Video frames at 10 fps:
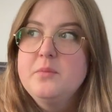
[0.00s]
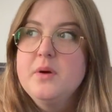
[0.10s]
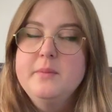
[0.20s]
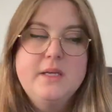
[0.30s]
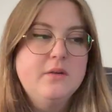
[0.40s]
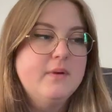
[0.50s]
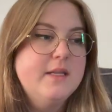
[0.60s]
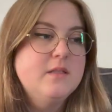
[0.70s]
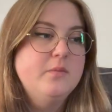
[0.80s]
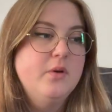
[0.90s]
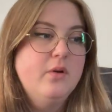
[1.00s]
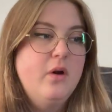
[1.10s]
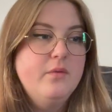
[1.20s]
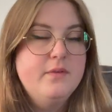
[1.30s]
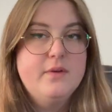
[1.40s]
I'm probably going to read some more
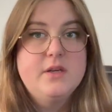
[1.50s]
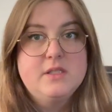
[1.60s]
of the Very